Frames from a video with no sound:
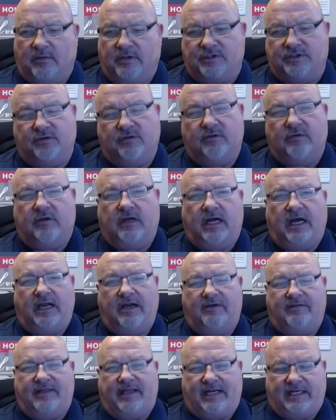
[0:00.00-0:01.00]
once you
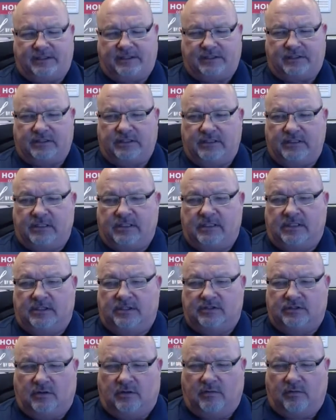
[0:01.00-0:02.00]
hire that agent.
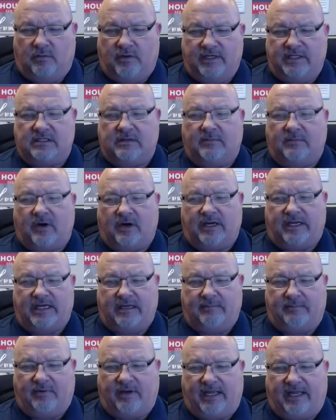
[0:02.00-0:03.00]
So what is the
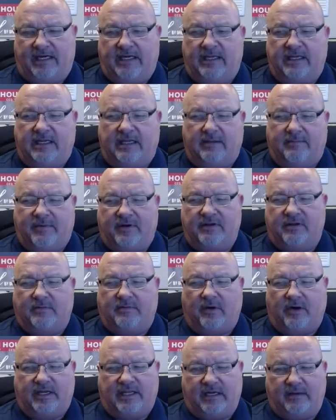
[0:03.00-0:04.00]
marketing plan? Compare the
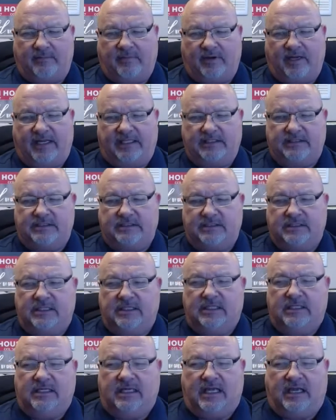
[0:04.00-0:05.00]
marketing plans.
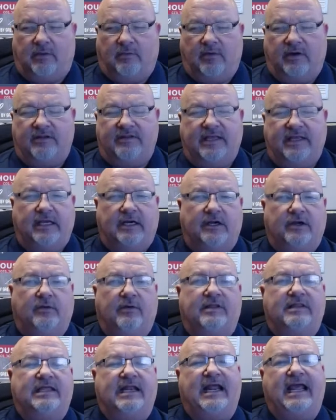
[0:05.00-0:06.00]
And what are they going to
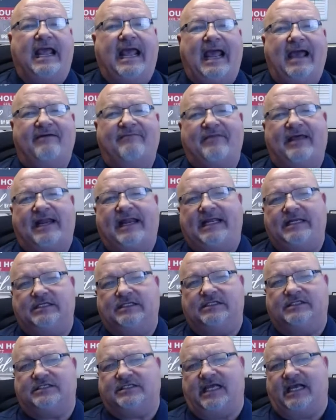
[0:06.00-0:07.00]
do? And then have that
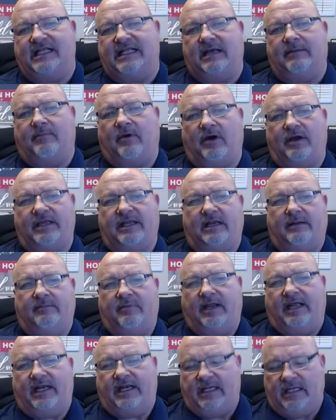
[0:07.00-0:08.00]
agent sign that marketing
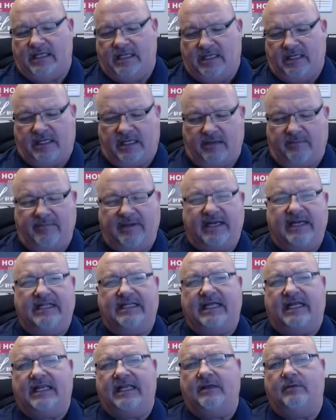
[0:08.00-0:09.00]
plan,
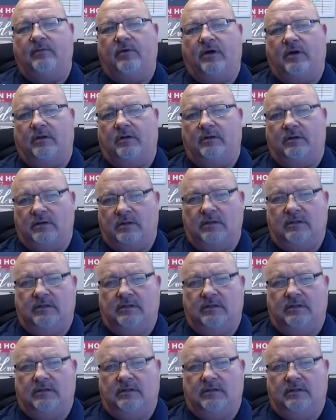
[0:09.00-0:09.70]
committing that he will